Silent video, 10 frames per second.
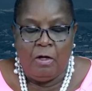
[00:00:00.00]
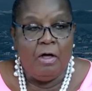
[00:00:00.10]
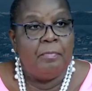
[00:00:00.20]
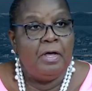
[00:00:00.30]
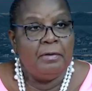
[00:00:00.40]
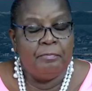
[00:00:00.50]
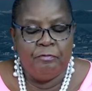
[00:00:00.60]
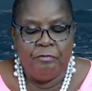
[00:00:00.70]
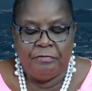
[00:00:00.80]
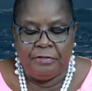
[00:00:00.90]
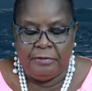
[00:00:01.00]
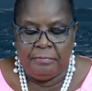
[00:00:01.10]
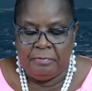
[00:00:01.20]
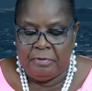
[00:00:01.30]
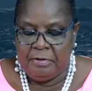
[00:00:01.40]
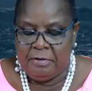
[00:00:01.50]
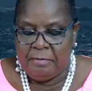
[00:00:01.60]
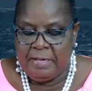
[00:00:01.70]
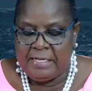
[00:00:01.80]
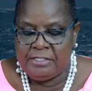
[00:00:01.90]
Upon approval,
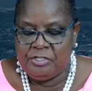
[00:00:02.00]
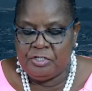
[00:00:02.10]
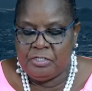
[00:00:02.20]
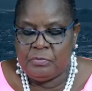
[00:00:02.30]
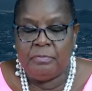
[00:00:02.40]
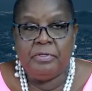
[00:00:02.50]
passengers will